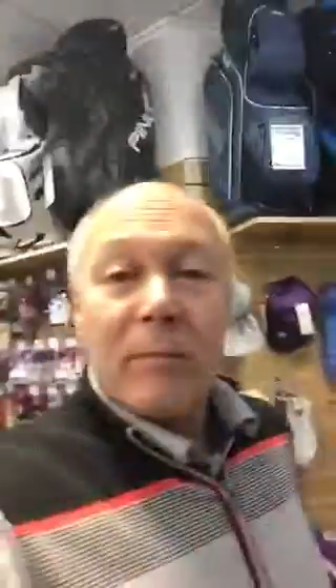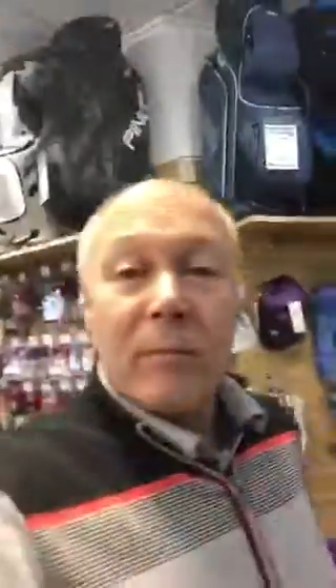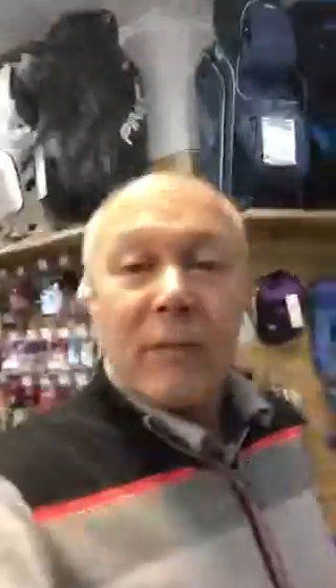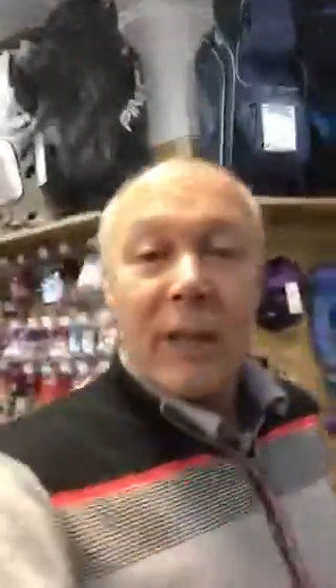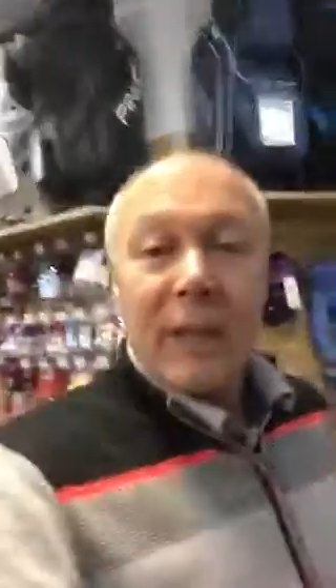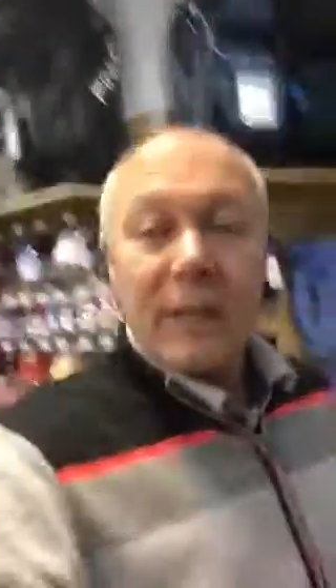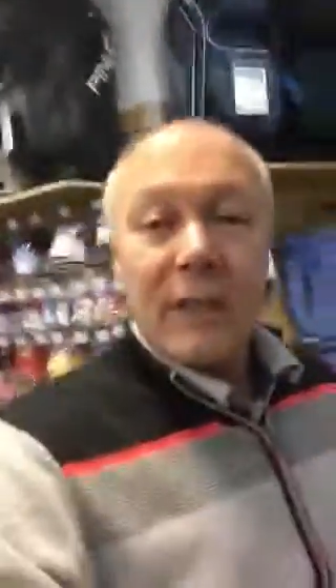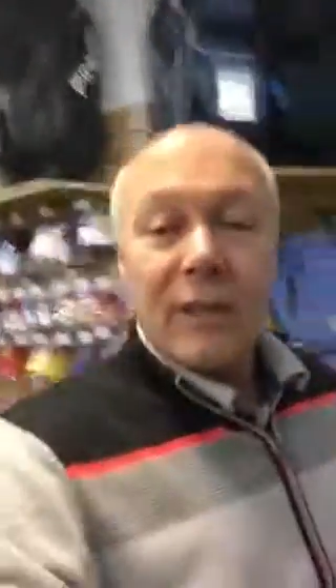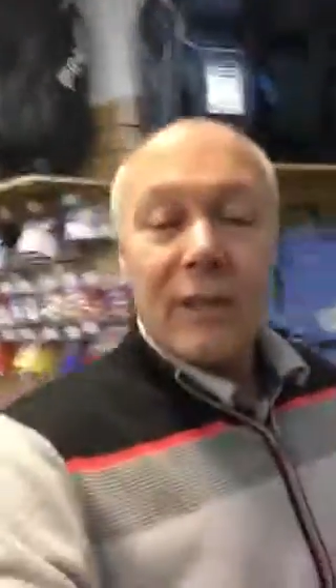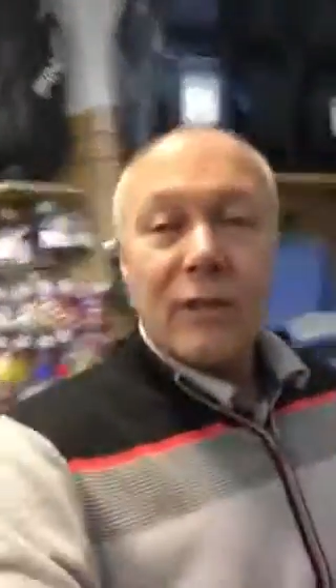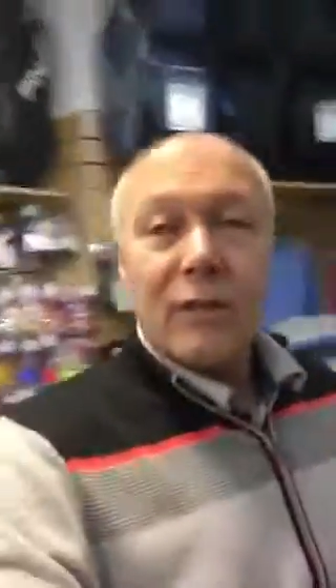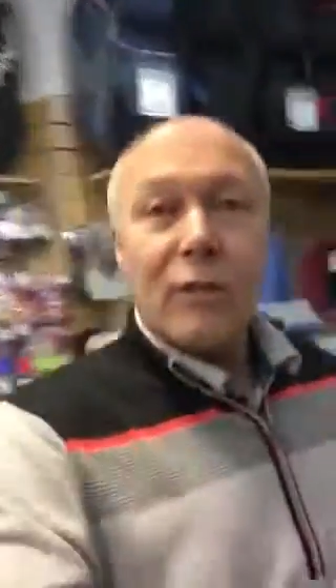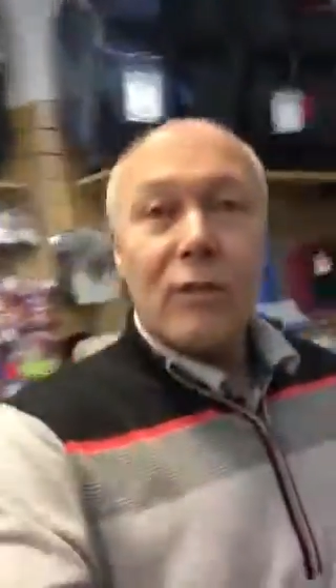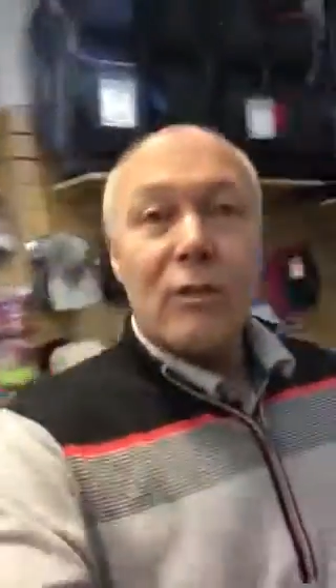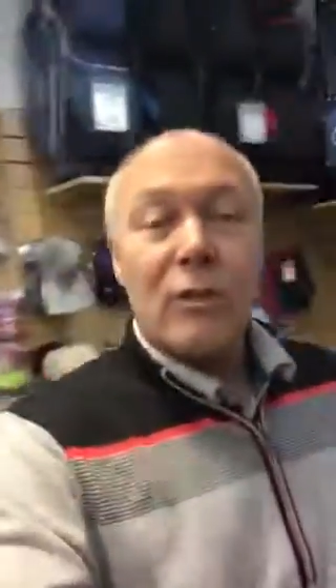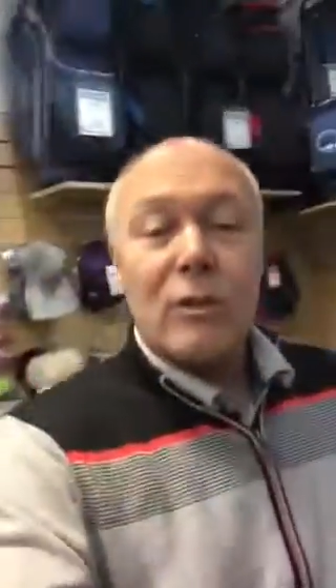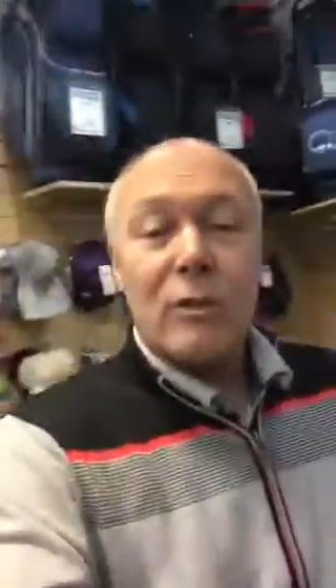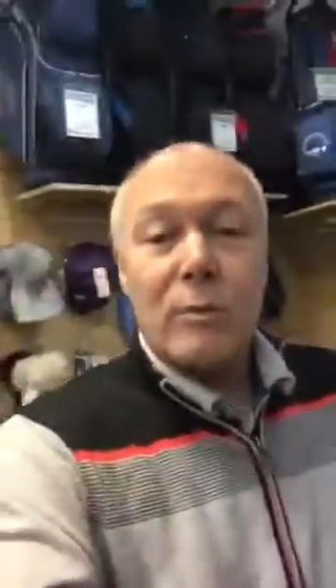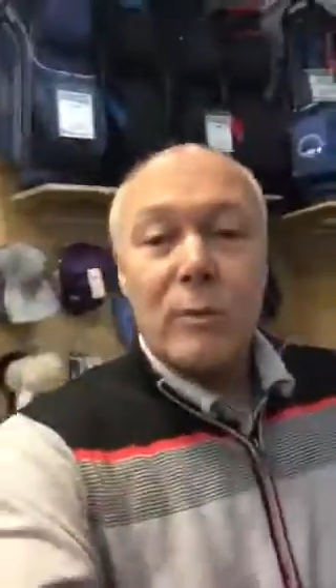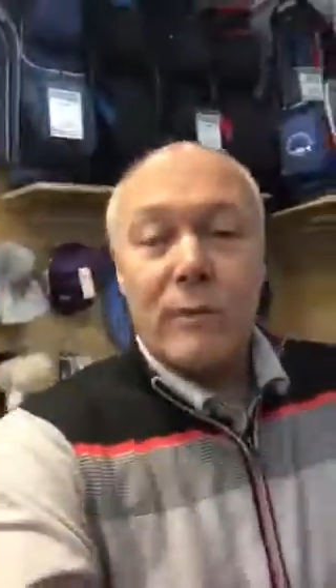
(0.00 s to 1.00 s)
Ladies
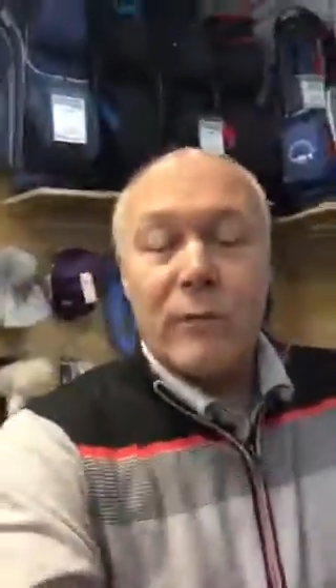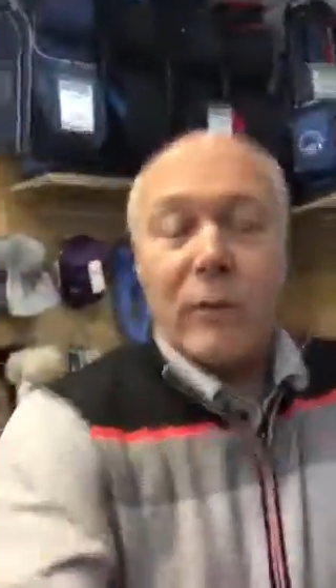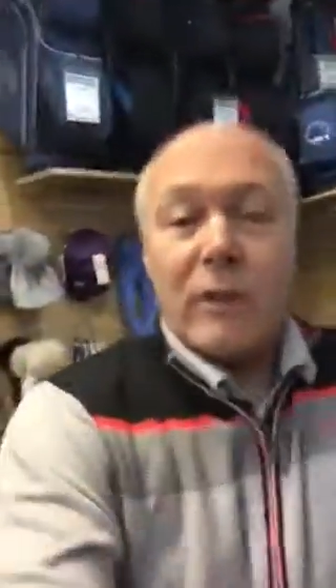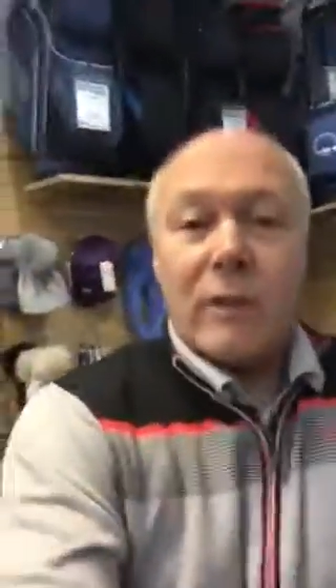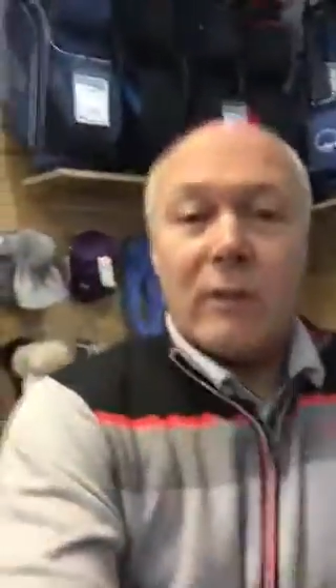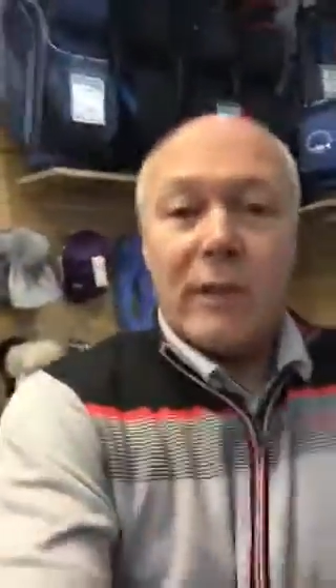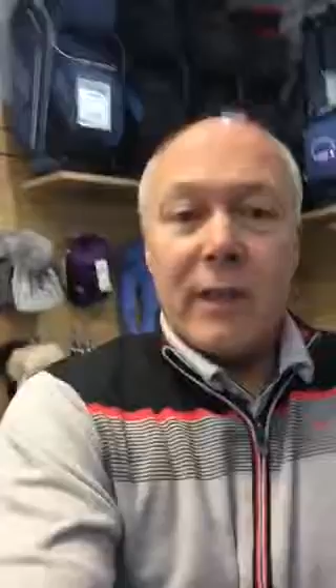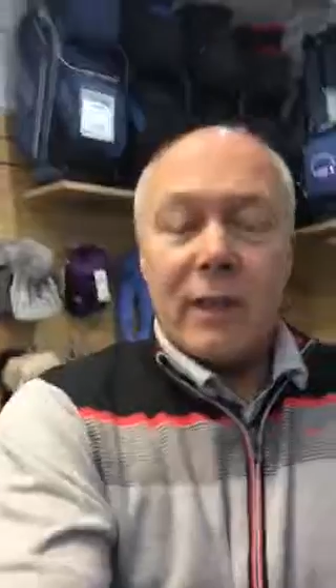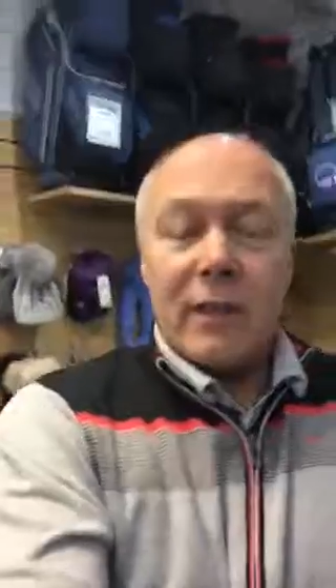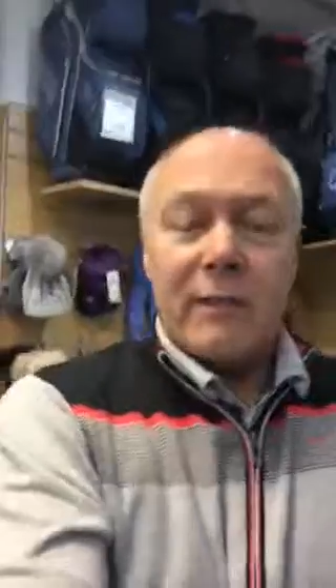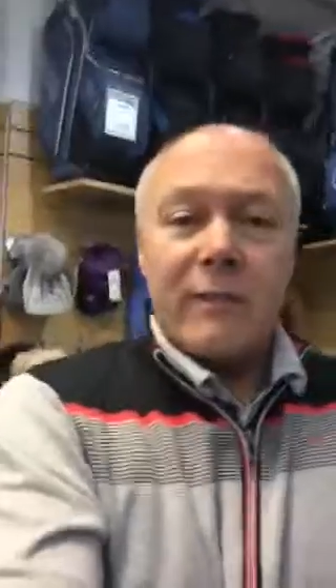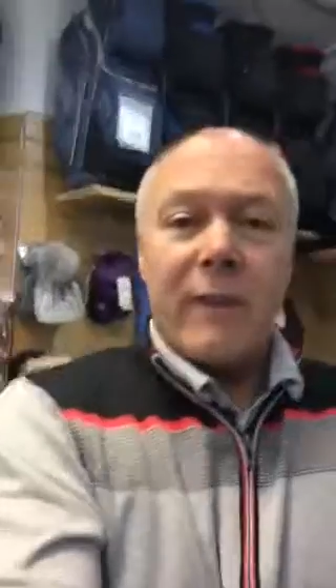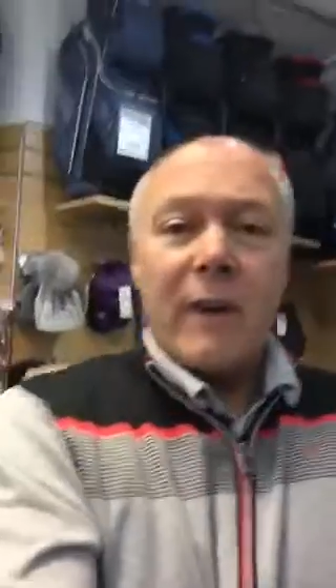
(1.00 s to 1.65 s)
news, we've got a ladies